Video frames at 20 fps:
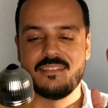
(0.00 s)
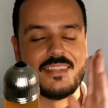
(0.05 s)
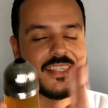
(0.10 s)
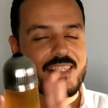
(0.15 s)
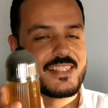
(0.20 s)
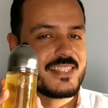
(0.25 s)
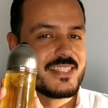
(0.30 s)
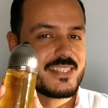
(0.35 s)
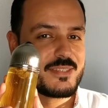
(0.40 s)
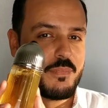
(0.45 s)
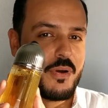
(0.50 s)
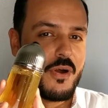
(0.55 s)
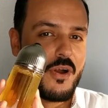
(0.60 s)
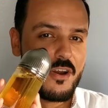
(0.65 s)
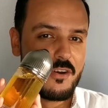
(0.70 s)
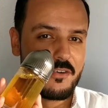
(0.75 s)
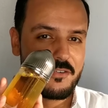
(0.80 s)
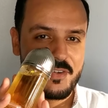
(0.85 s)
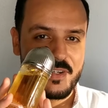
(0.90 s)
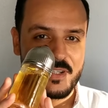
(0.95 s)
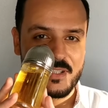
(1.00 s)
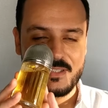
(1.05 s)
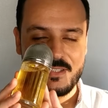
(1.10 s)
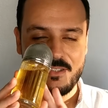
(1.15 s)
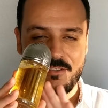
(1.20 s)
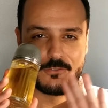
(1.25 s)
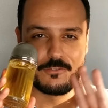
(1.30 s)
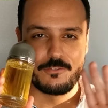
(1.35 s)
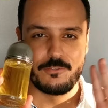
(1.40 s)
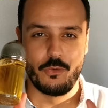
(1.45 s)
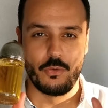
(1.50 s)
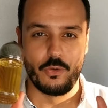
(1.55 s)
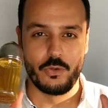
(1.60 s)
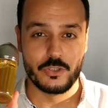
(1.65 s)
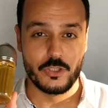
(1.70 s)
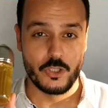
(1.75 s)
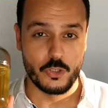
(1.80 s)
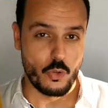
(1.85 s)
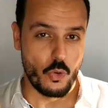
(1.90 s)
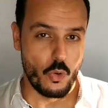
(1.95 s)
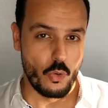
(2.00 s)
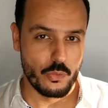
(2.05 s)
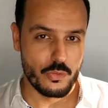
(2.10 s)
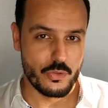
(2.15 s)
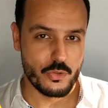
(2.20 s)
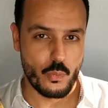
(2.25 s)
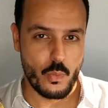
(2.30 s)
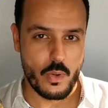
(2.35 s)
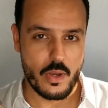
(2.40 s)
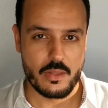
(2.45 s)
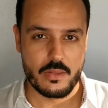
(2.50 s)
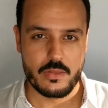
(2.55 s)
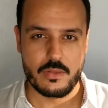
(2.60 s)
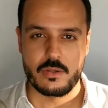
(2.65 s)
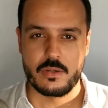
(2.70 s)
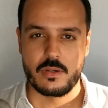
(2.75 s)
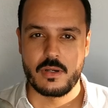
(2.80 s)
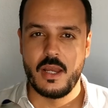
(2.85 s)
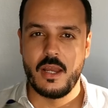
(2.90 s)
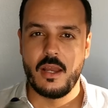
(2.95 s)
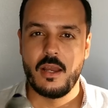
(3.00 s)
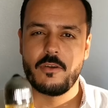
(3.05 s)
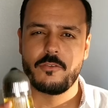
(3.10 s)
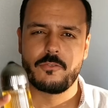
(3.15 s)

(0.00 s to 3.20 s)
This is perfect for the colder weather,